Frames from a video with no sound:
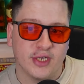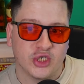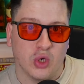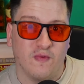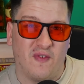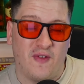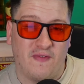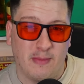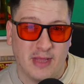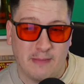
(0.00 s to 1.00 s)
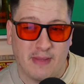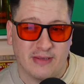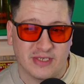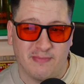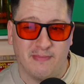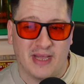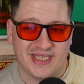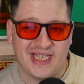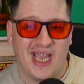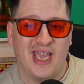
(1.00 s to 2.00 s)
sold for 50 million pounds to Man
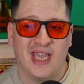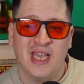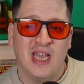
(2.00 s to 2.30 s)
City.